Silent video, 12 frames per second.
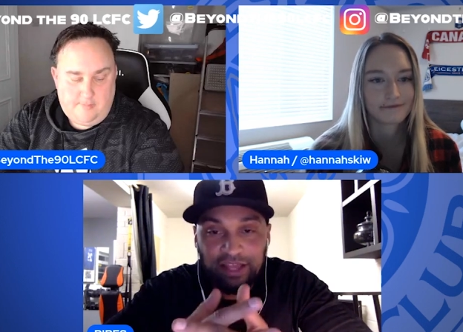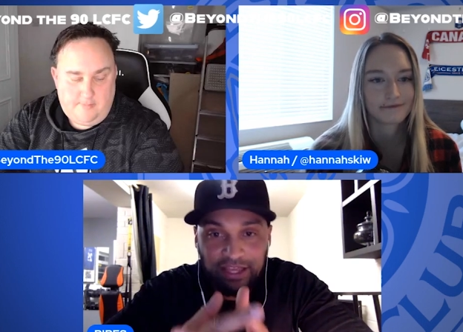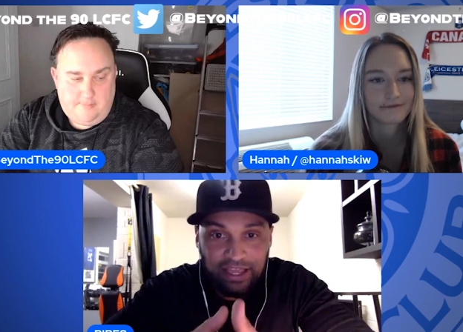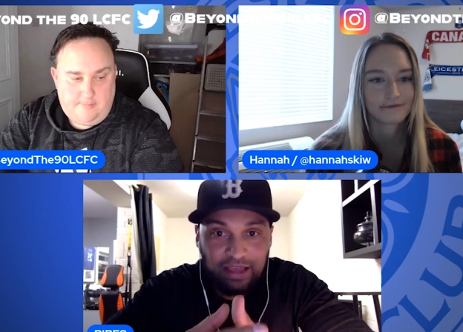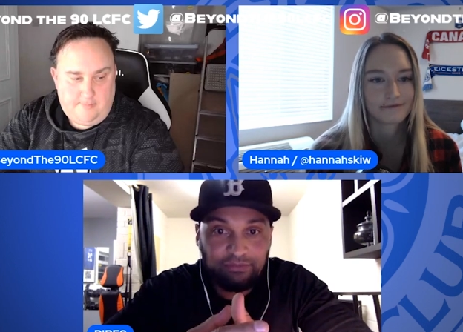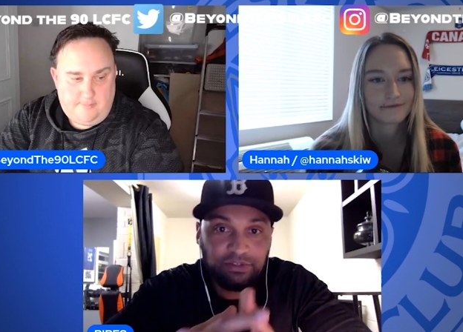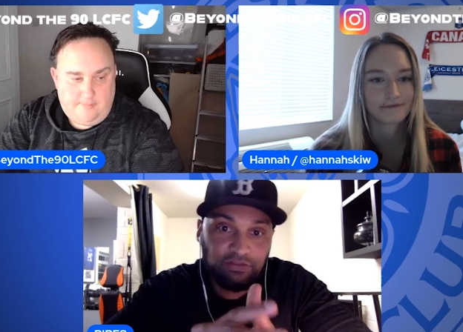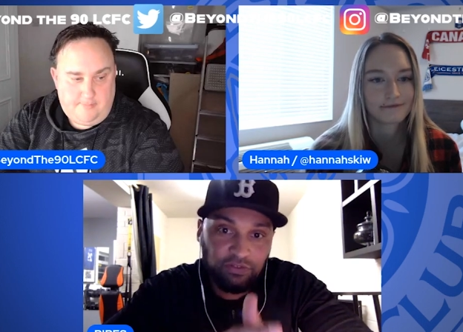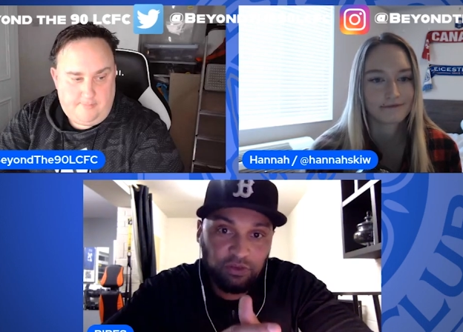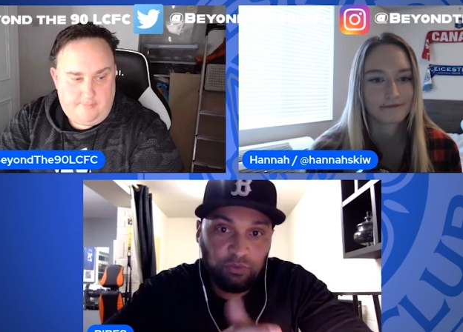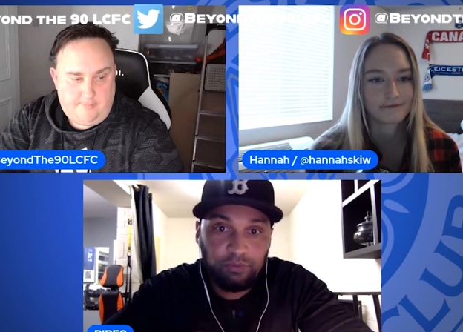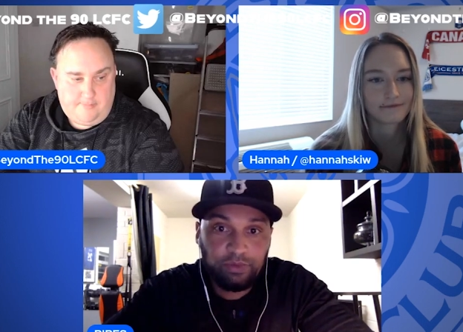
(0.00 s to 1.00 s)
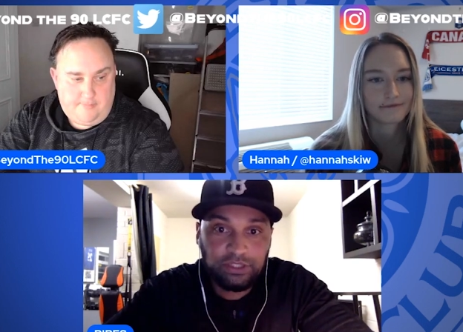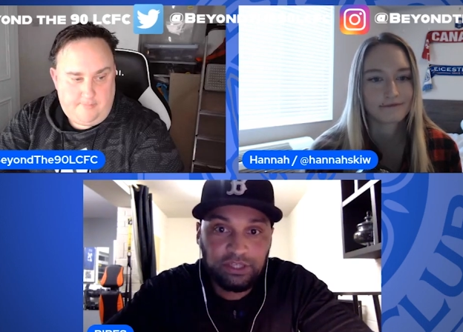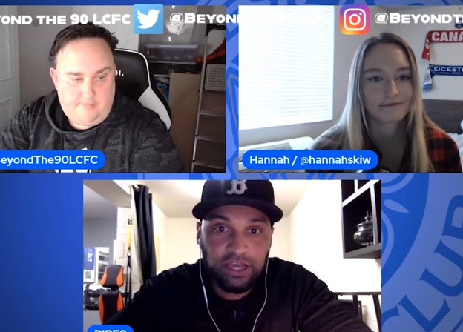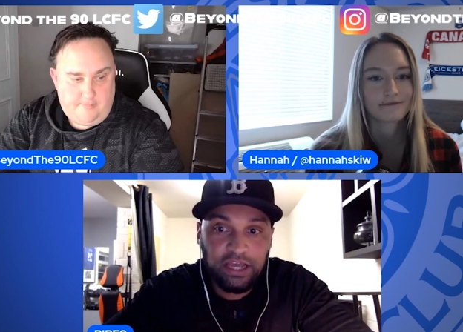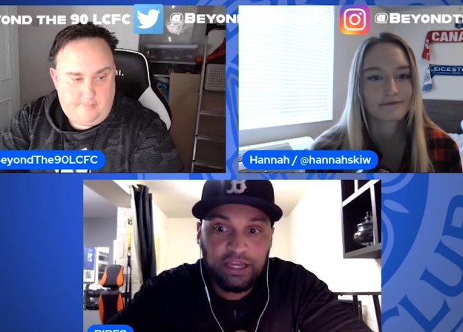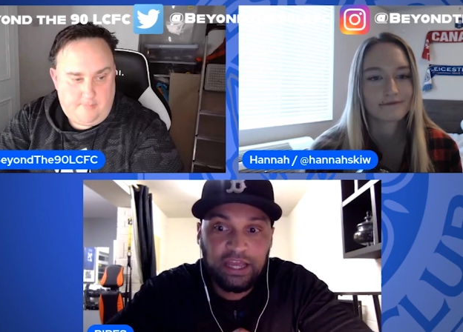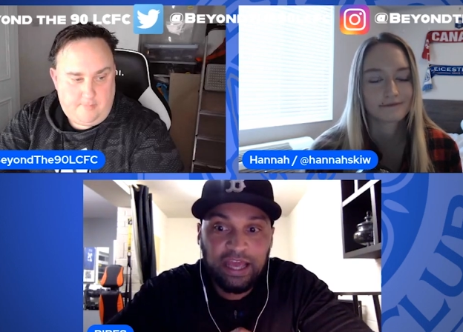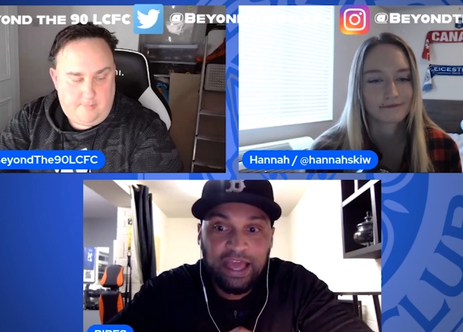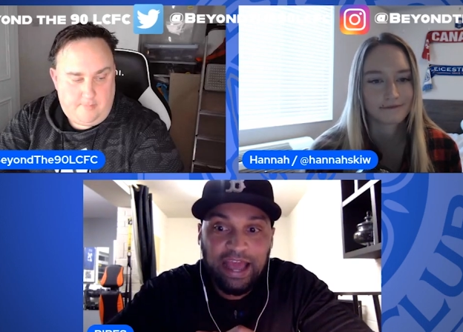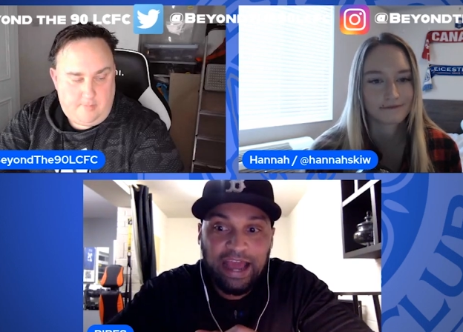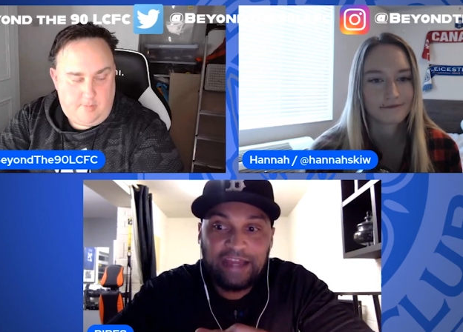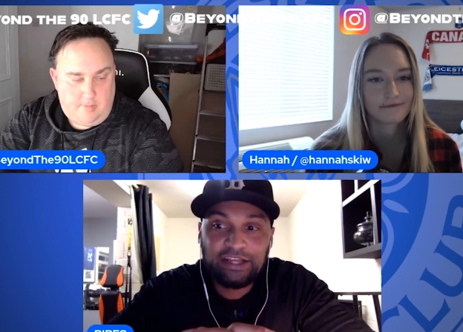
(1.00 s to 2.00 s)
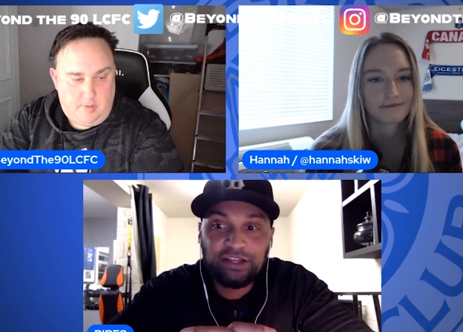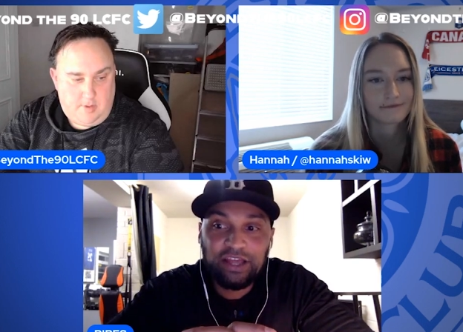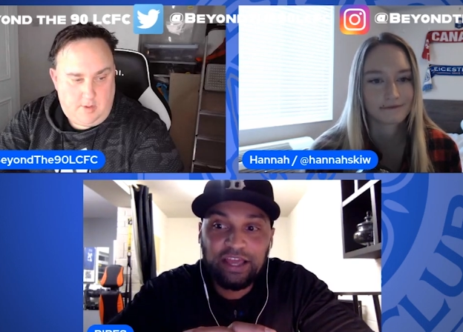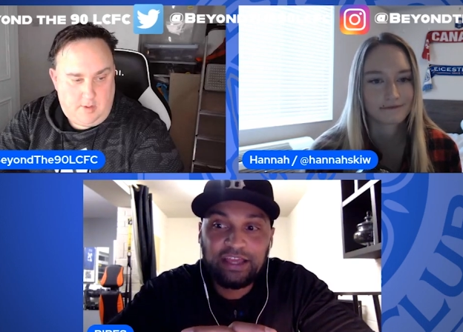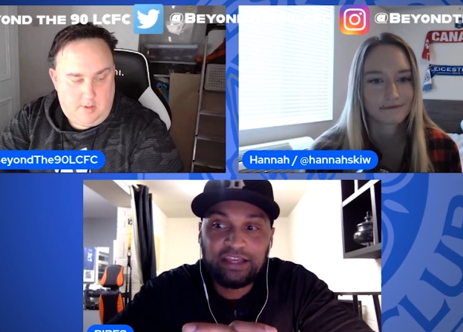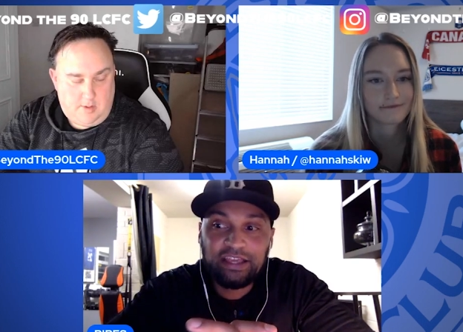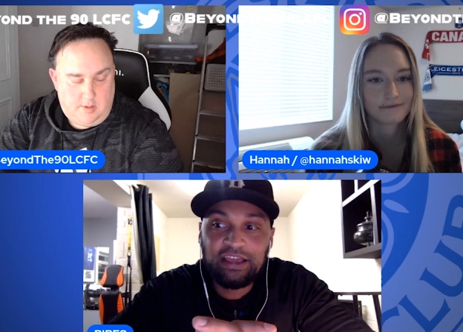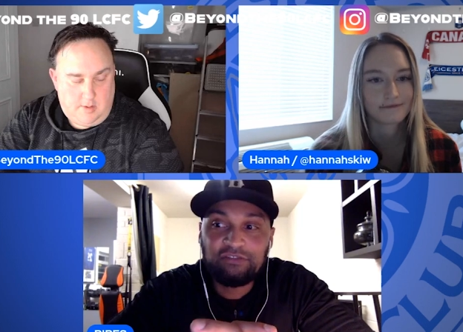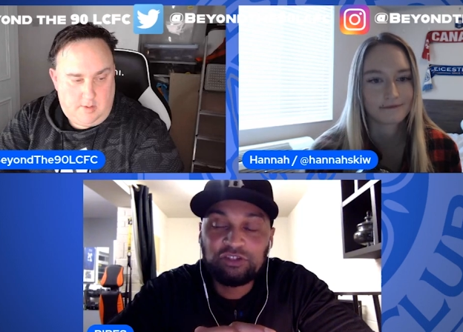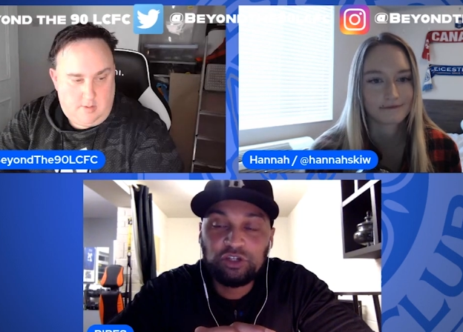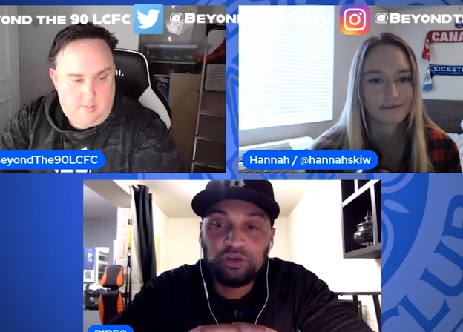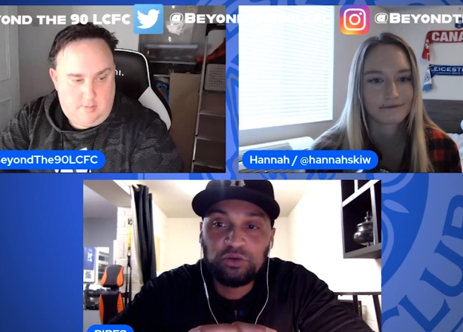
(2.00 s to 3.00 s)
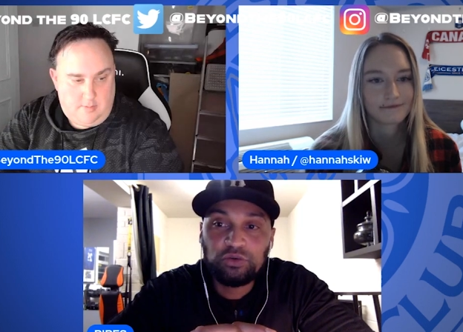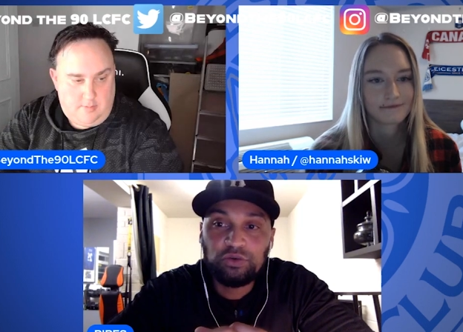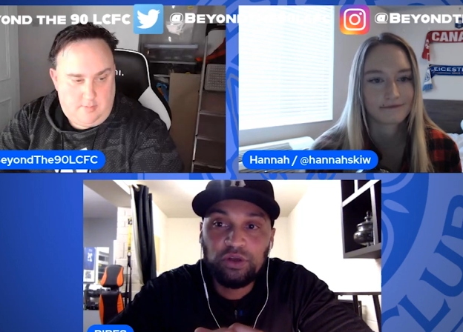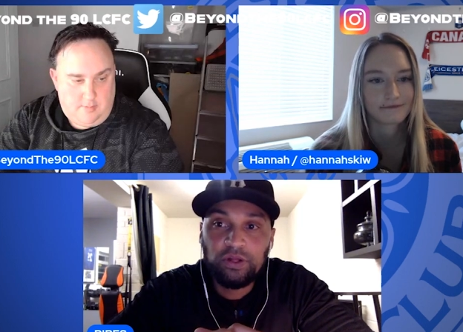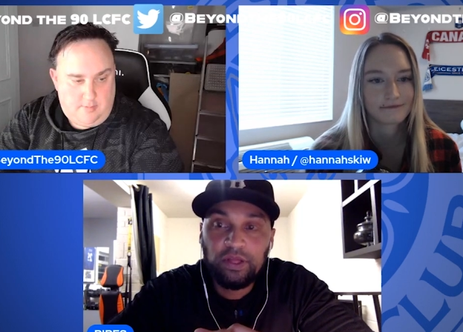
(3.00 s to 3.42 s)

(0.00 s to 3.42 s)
Speaker 1: They kept it for the women's side, and it, it gives you